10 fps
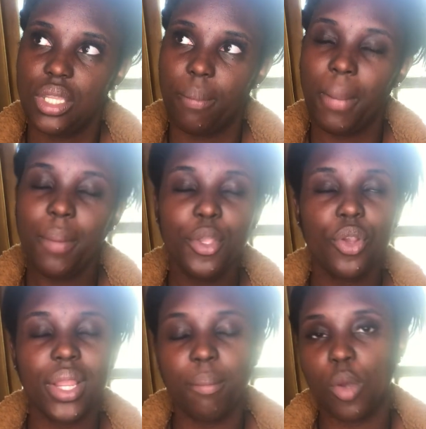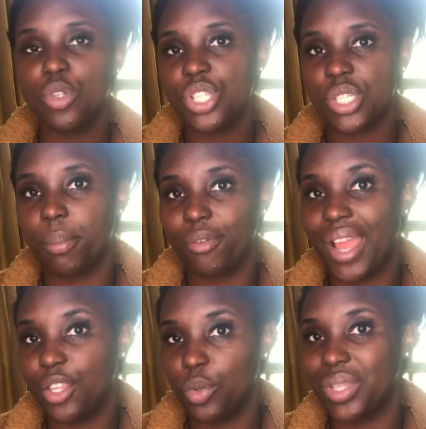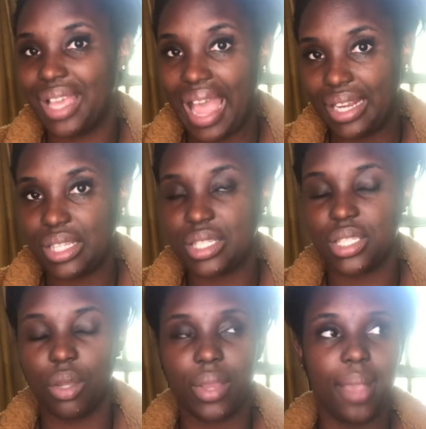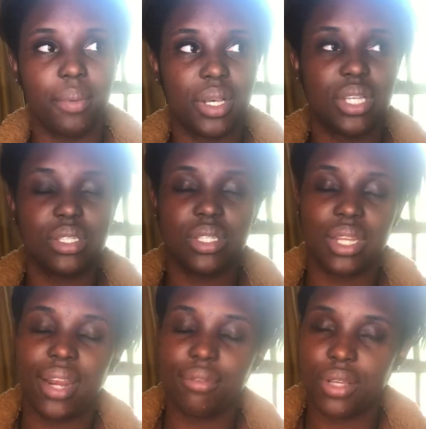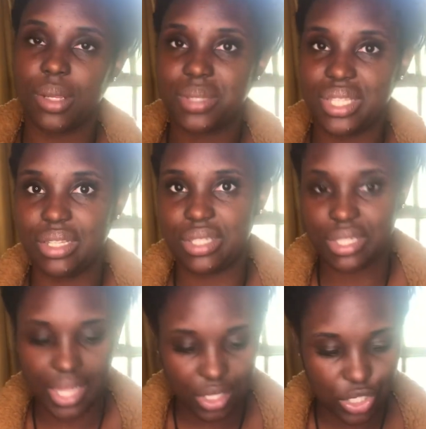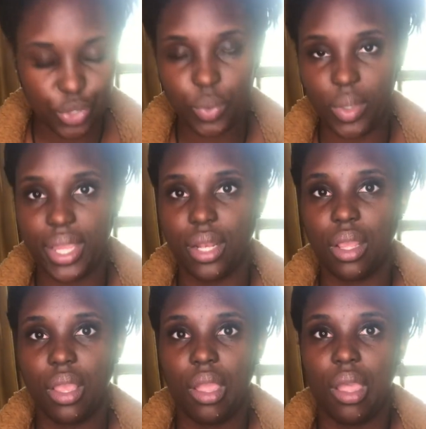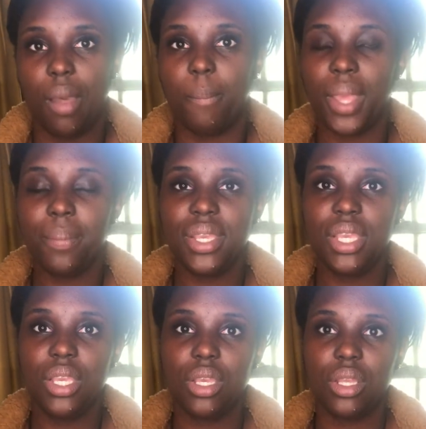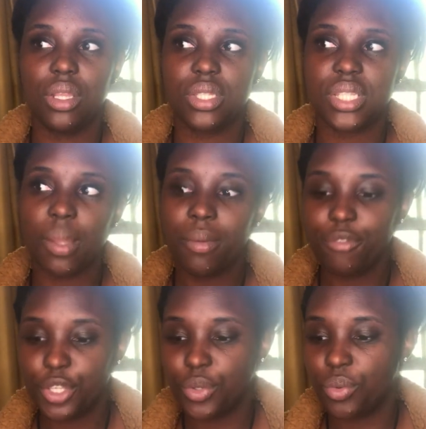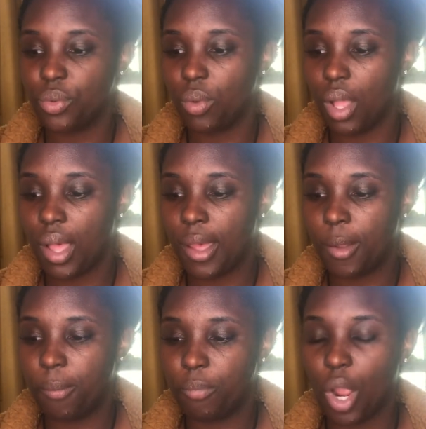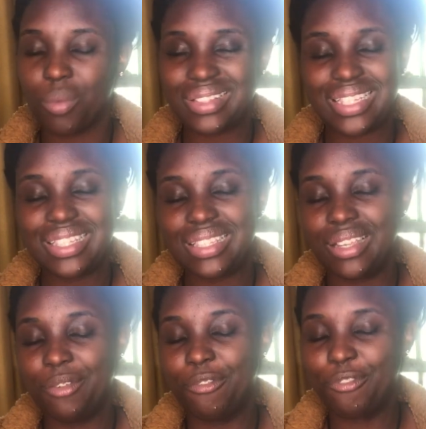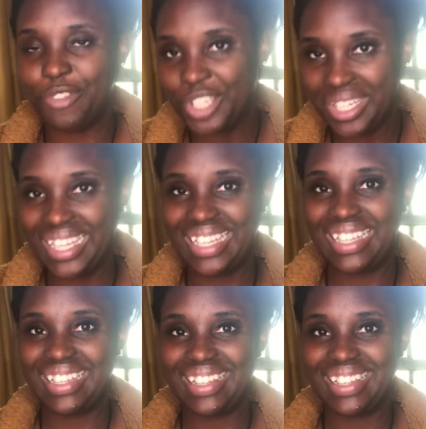maybe your emotions are providing you with guidance, okay? Because the Knight of Cups sits next to it. Maybe some of you are resisting feeling